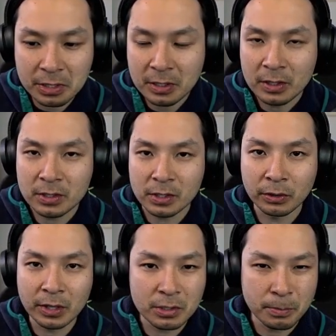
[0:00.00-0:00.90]
So
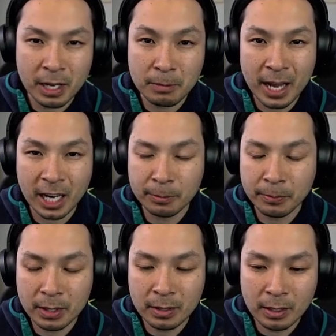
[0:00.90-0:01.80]
things are picking back up
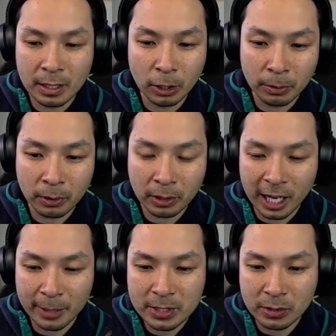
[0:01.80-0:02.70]
in the global
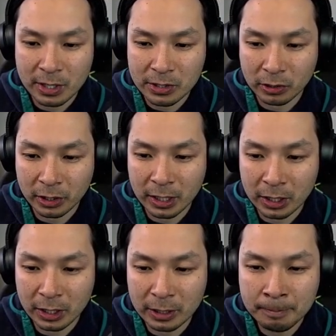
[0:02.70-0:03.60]
economy. So things are looking
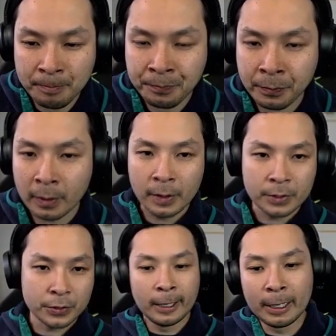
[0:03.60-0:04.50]
good.
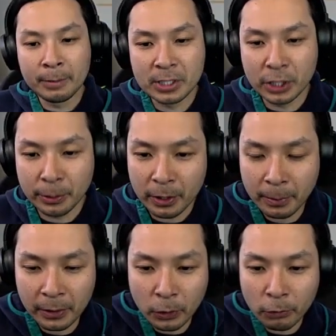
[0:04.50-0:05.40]
So that's a little bit about
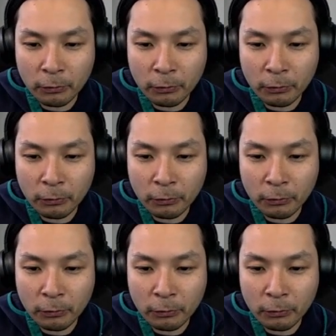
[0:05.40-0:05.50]
the overall